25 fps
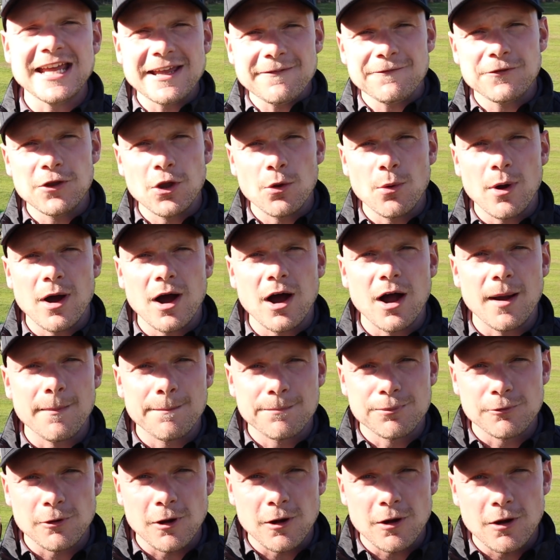if you are
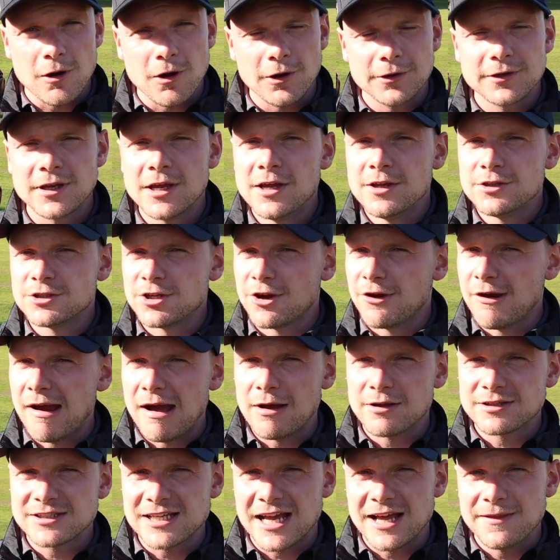abroad, so you're
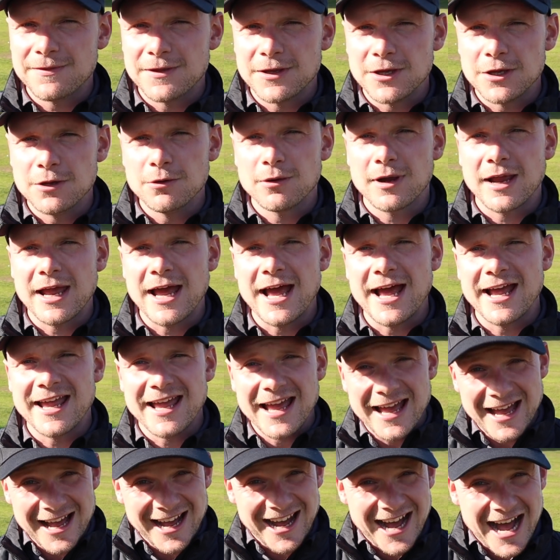outside the UK,